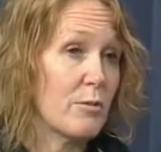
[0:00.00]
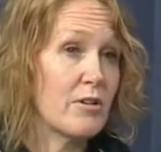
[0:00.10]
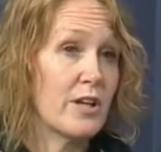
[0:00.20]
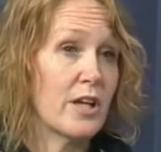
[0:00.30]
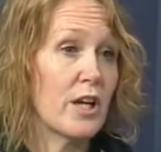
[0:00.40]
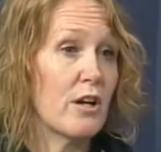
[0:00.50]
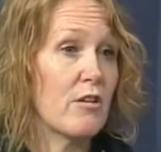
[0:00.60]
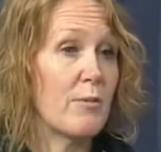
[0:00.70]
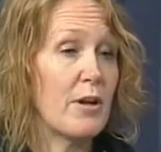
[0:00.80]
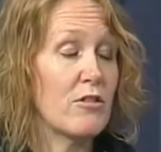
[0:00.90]
We take care
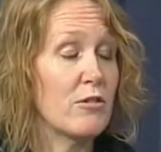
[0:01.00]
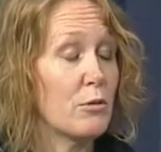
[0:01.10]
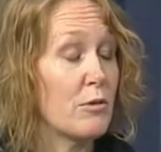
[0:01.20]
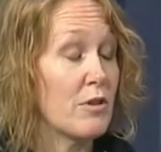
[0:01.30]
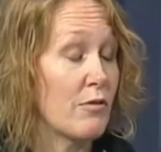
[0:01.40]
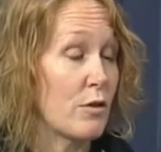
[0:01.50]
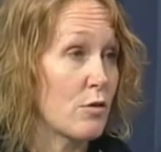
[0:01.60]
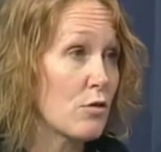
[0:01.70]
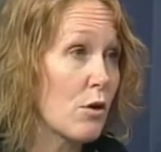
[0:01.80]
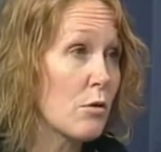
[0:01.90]
of patients who have suffered
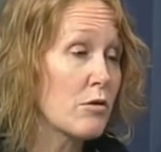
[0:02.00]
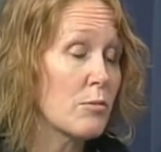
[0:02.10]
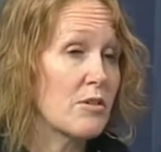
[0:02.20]
strokes,